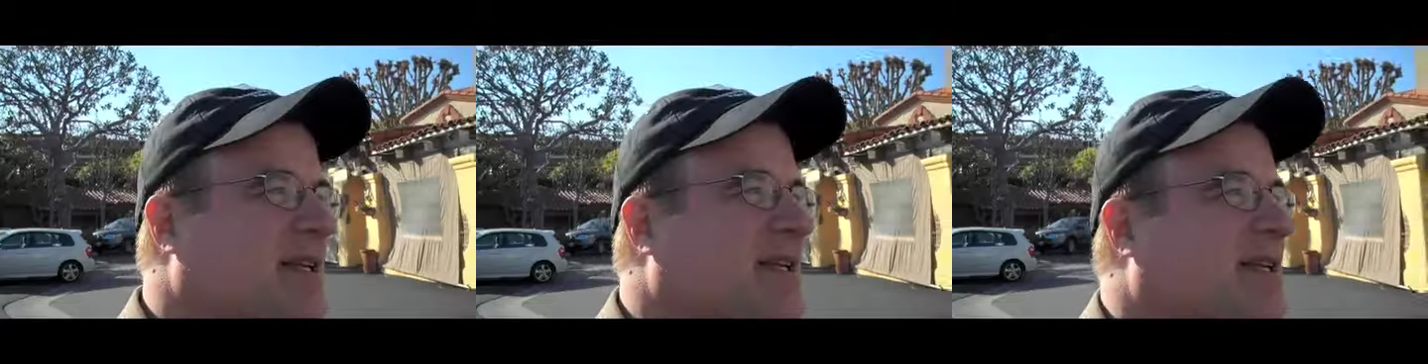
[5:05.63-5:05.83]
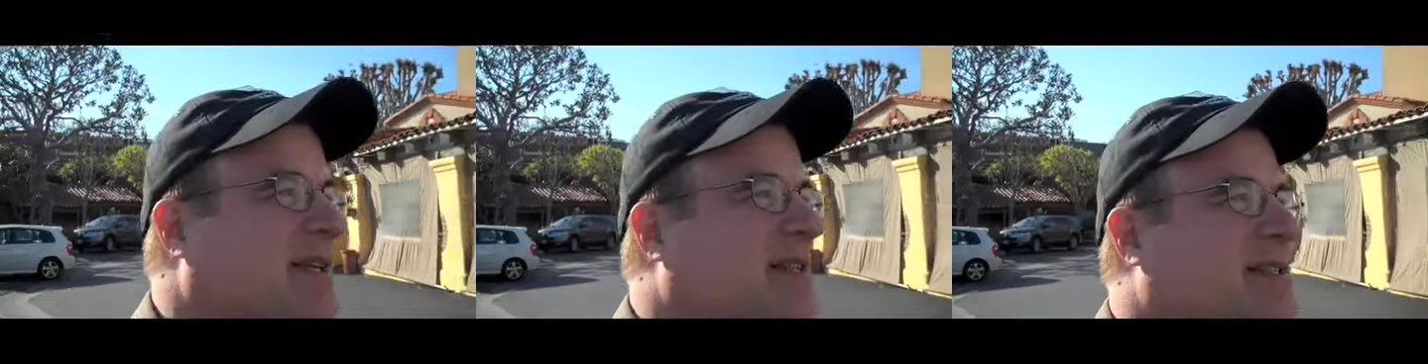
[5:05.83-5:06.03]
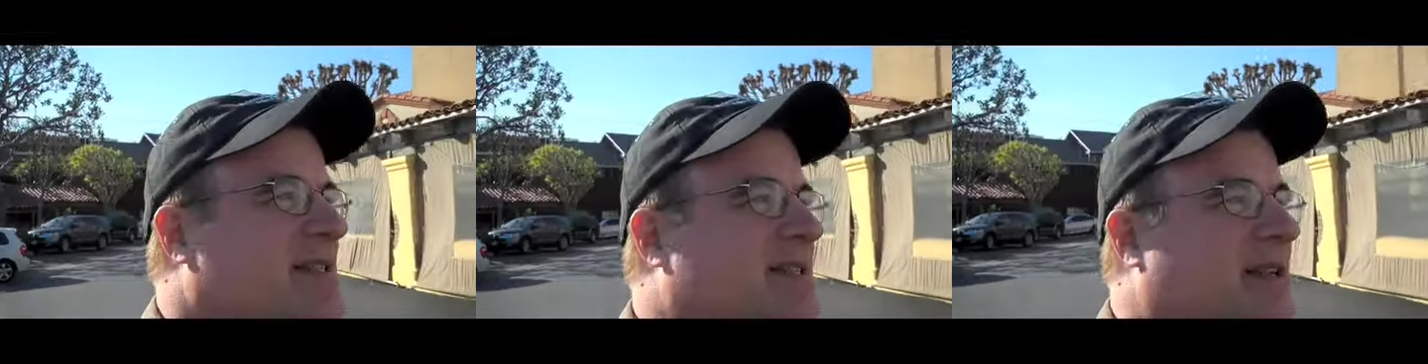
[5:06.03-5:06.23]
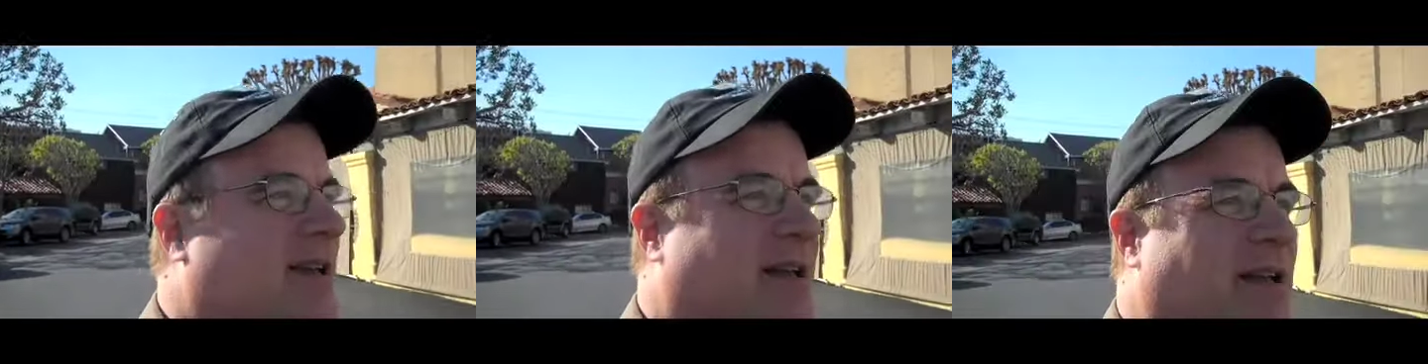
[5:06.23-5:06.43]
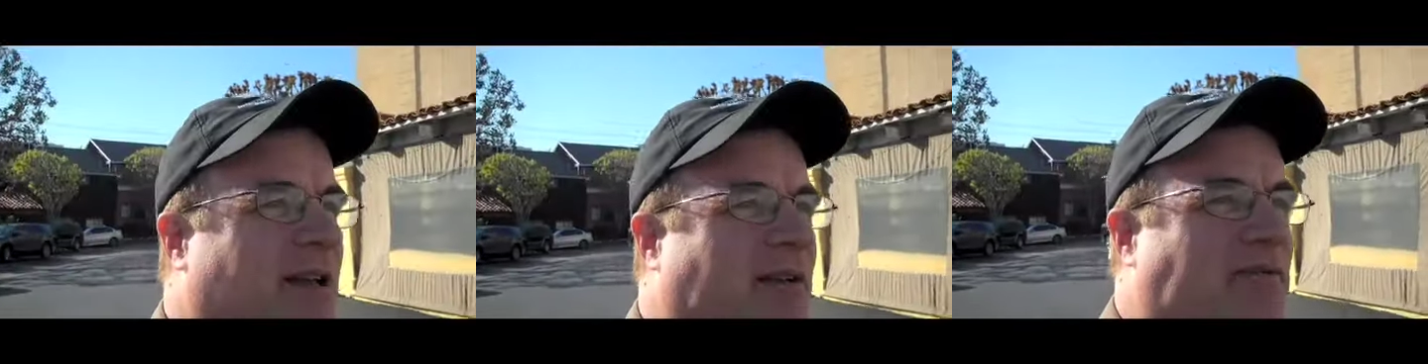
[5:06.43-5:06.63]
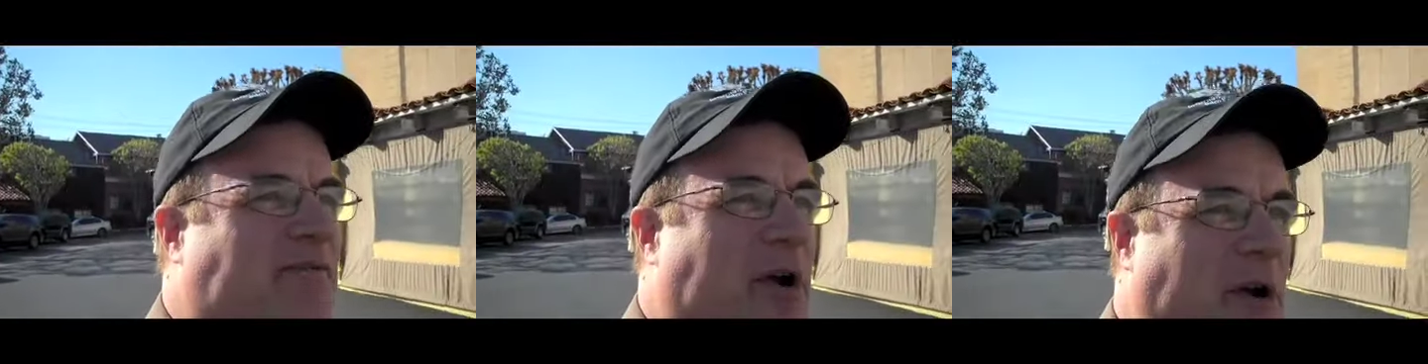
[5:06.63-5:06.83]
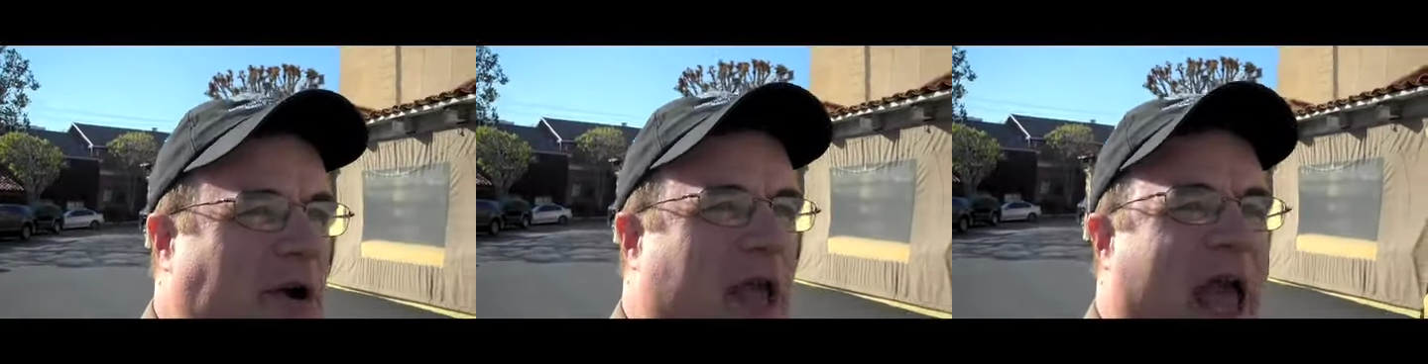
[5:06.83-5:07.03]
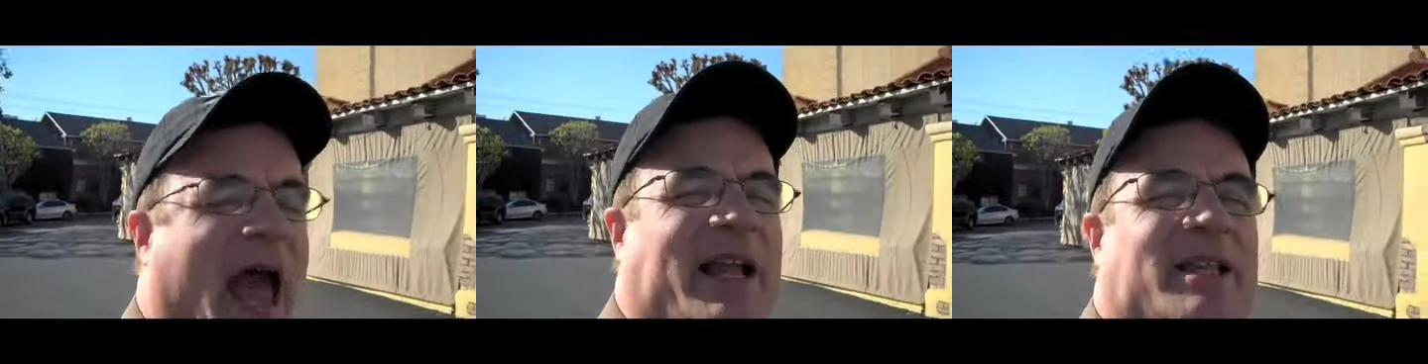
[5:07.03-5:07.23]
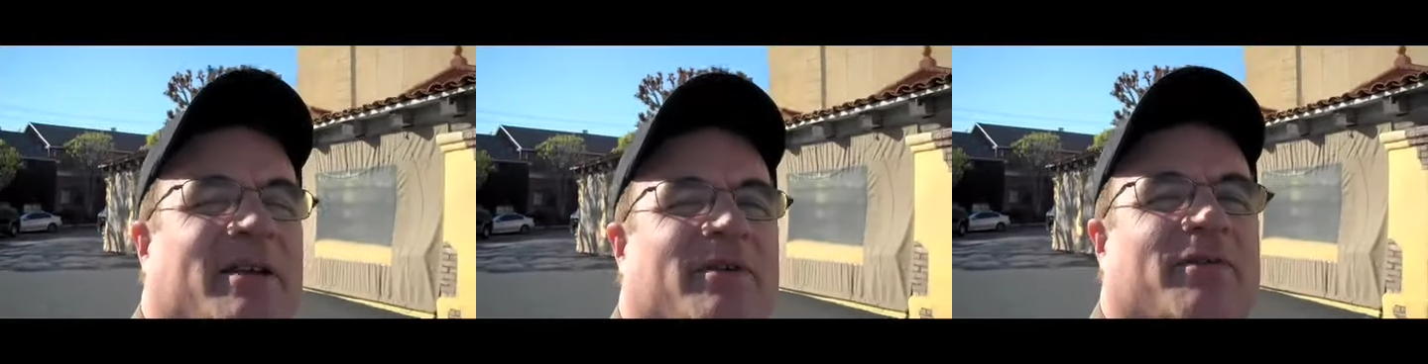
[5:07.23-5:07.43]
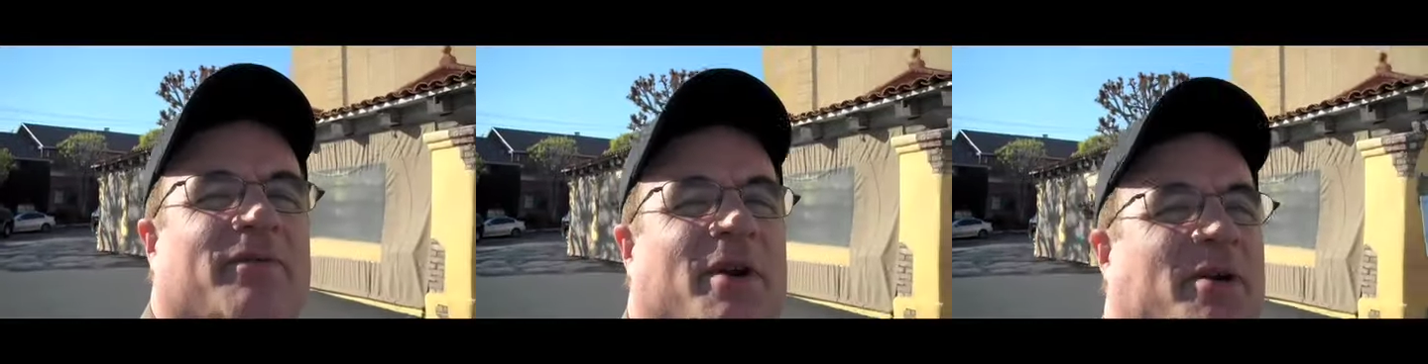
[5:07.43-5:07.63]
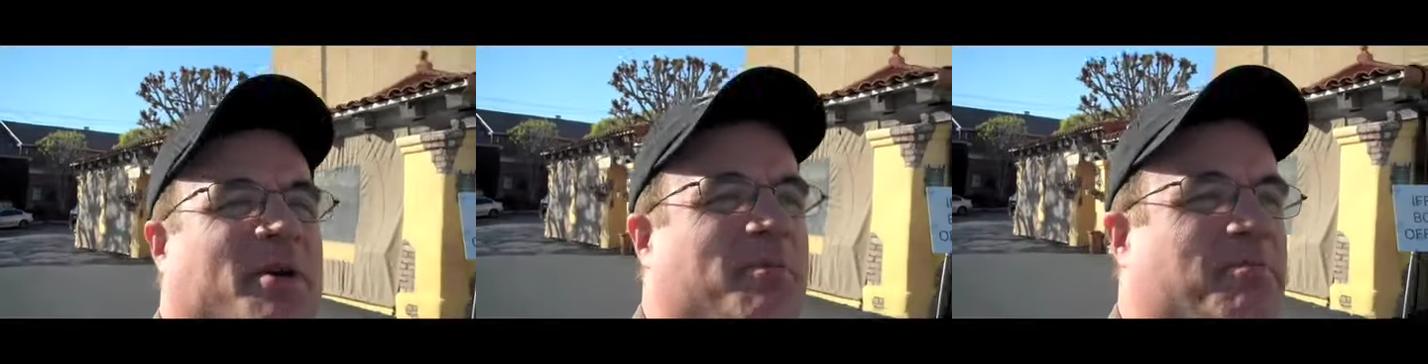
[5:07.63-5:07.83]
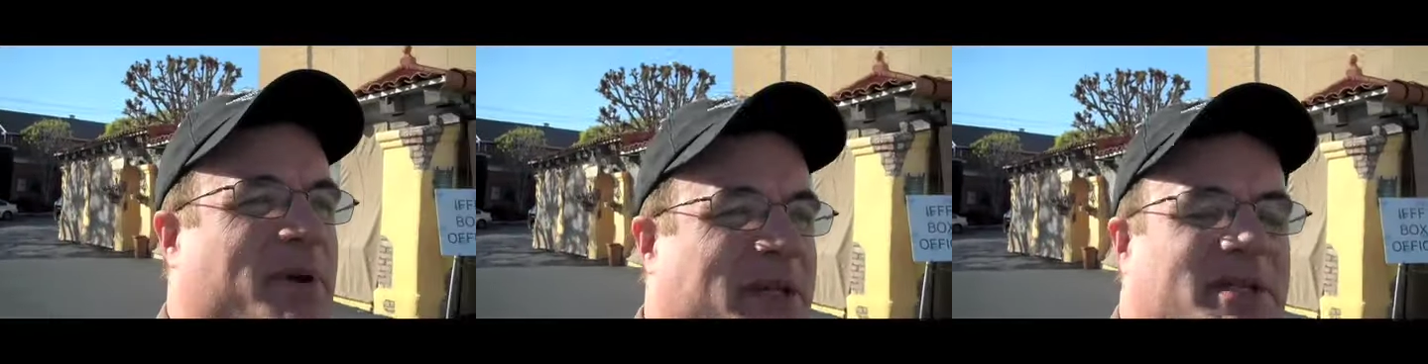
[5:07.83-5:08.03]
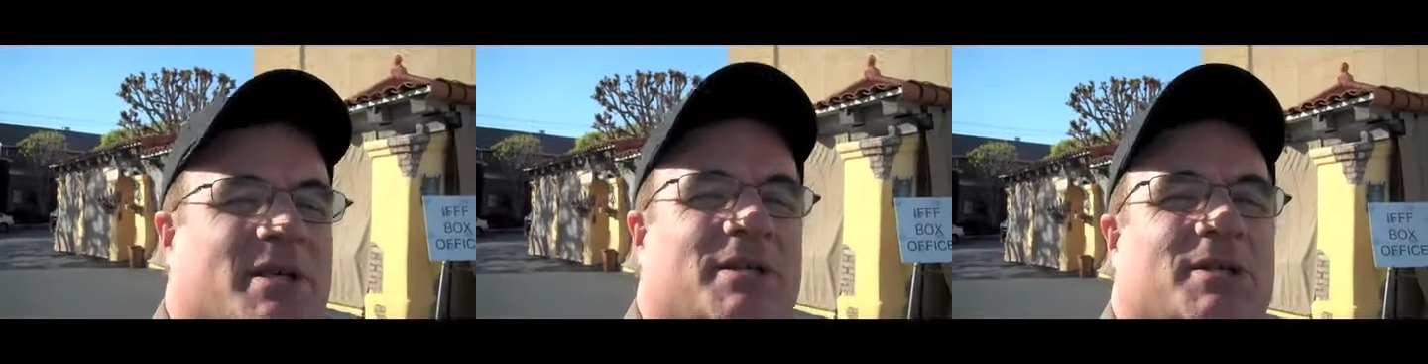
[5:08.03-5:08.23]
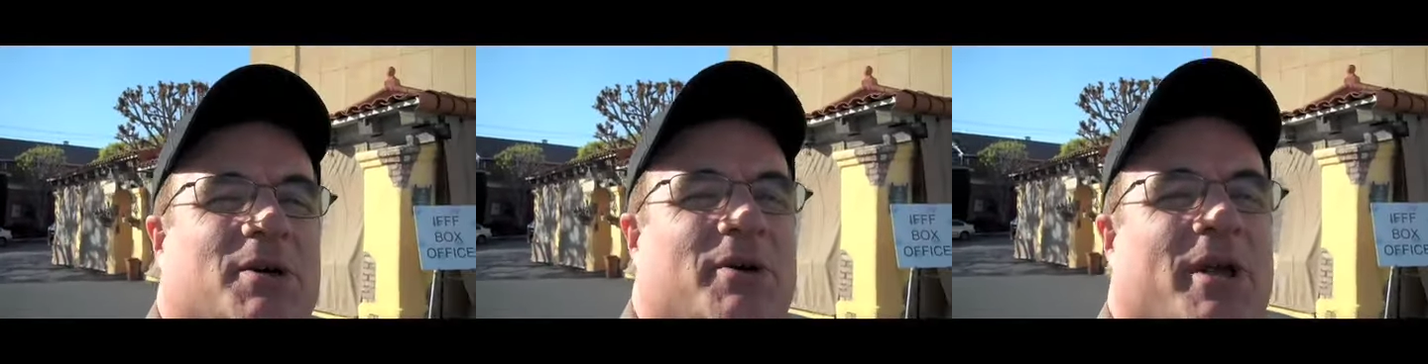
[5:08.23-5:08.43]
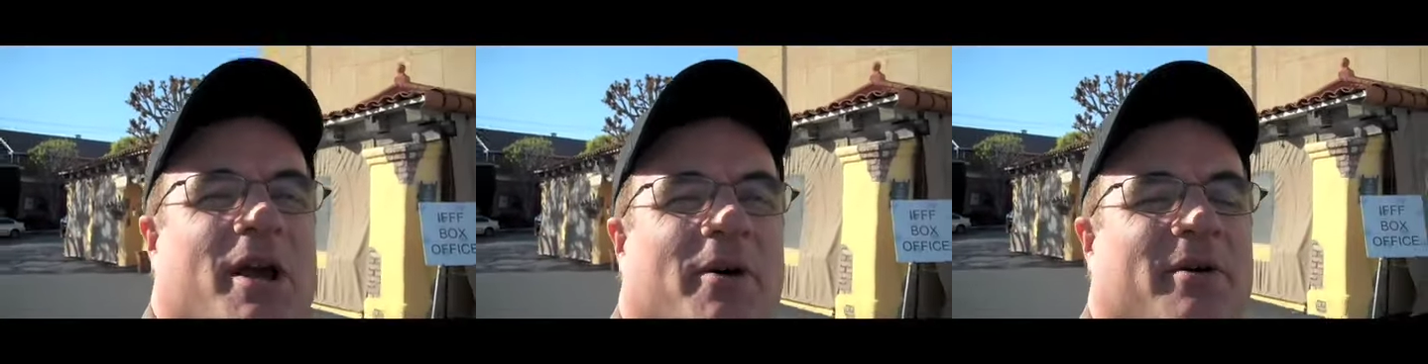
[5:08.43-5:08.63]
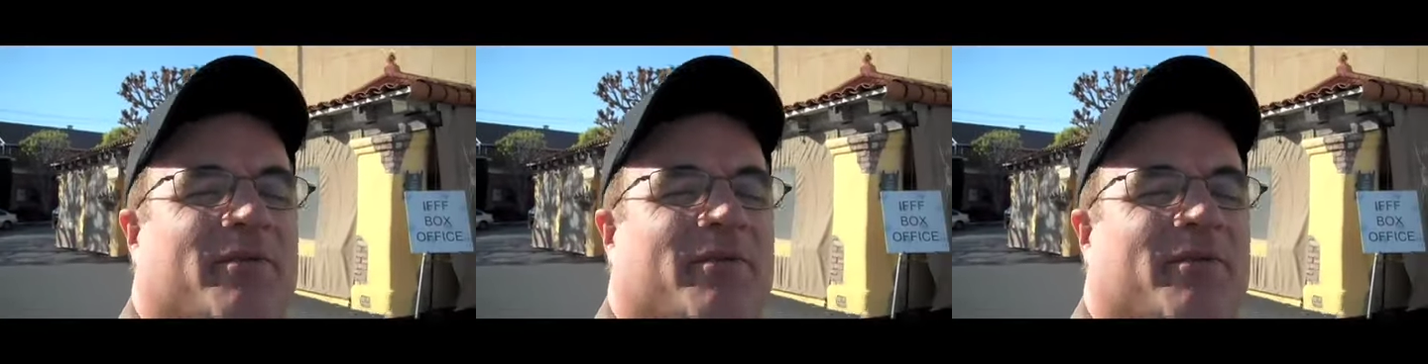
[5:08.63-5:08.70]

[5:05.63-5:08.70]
and this is a, a very active, very busy studio.